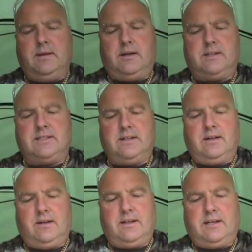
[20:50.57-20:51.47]
Like I said, I
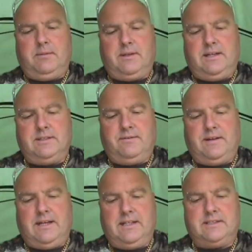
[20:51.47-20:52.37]
like to keep things
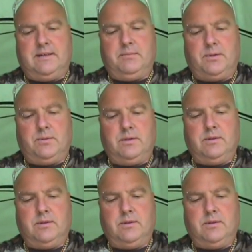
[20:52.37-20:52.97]
fairly simple.